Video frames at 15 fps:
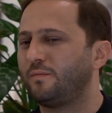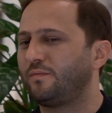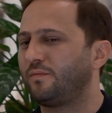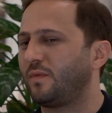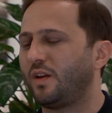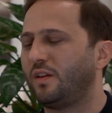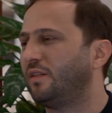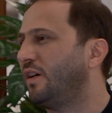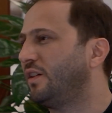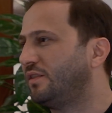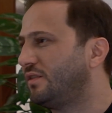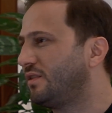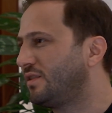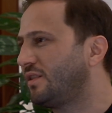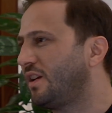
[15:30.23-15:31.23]
on
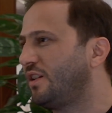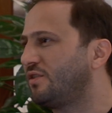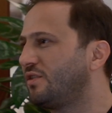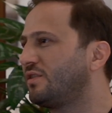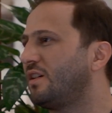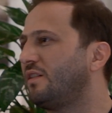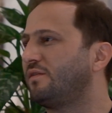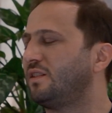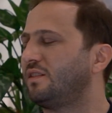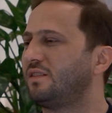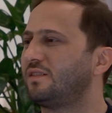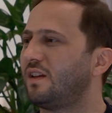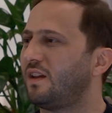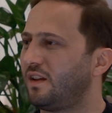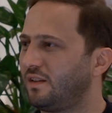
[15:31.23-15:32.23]
other stages of the
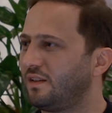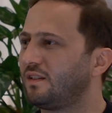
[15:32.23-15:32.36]
design.